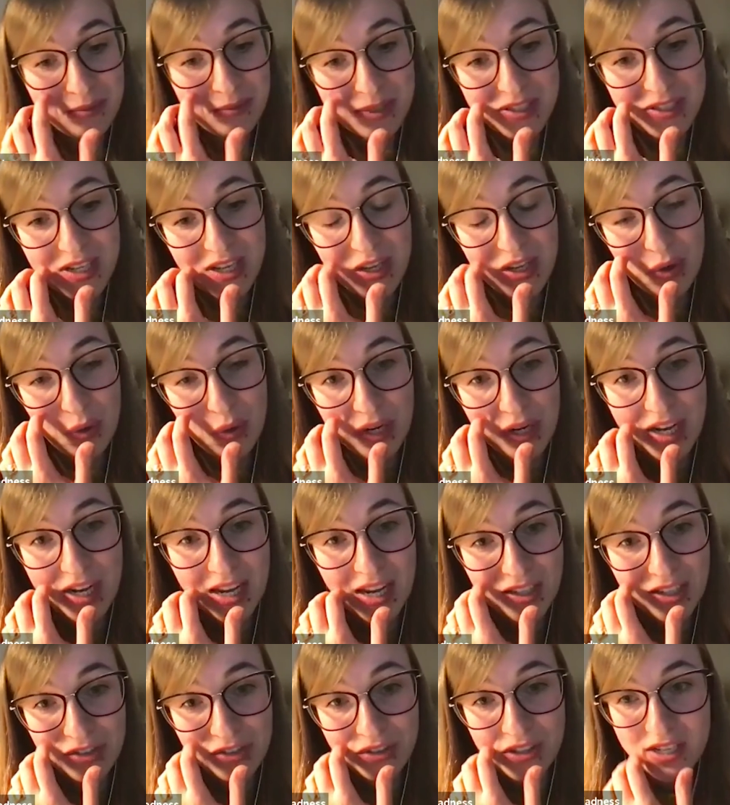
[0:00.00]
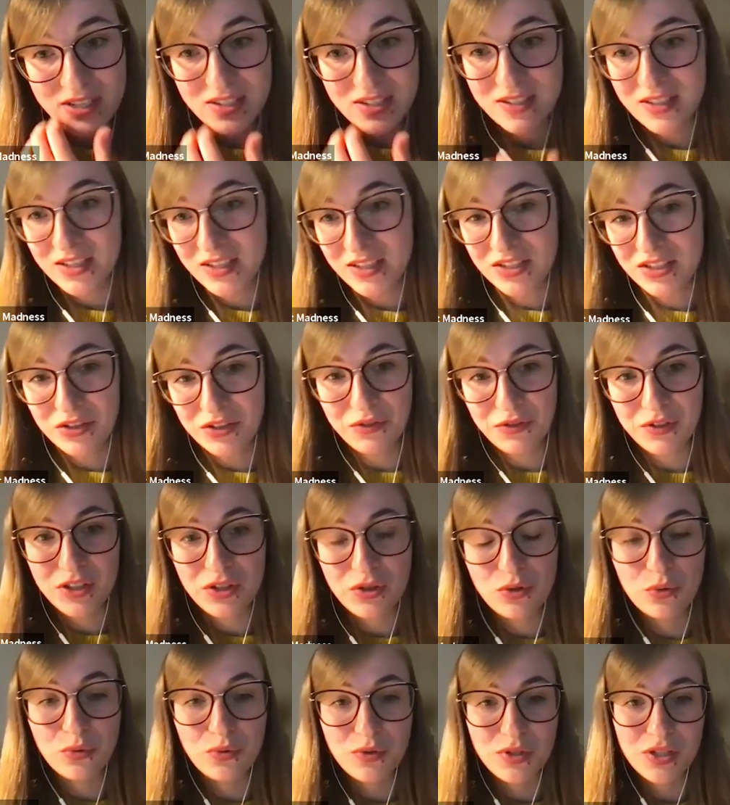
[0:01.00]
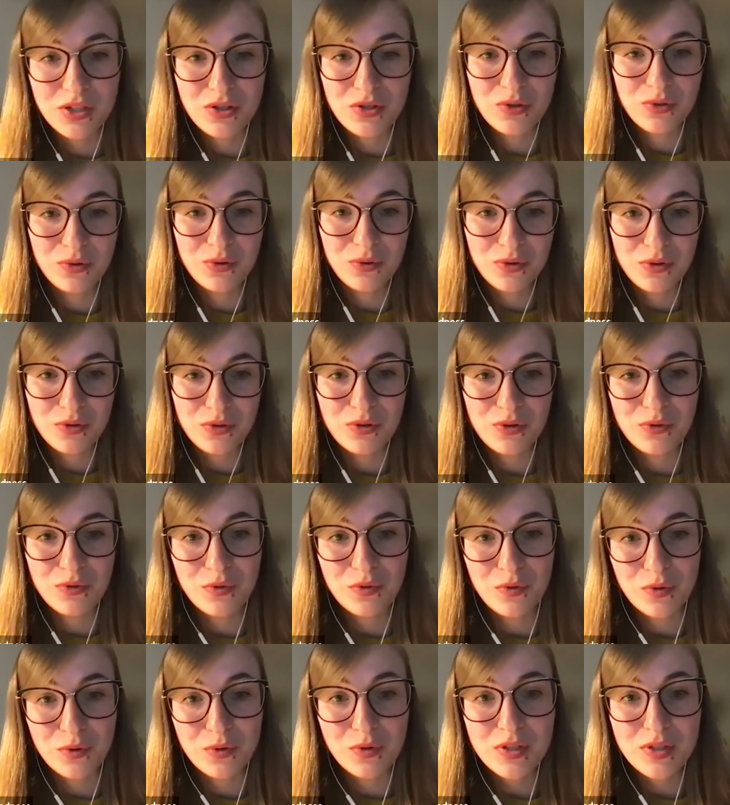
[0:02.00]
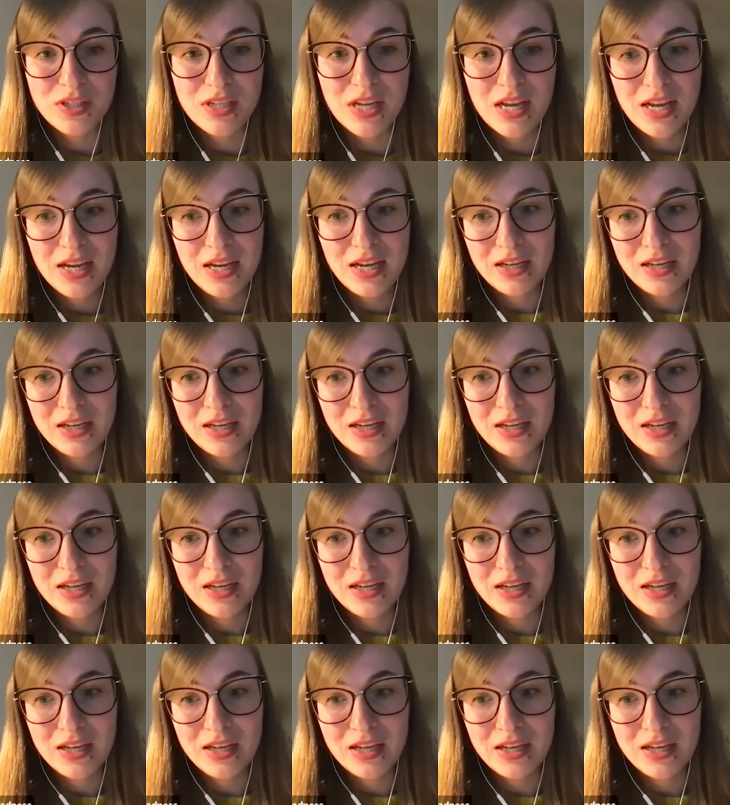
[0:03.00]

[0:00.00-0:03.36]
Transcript: would say your interest in different tools and so on and so forth,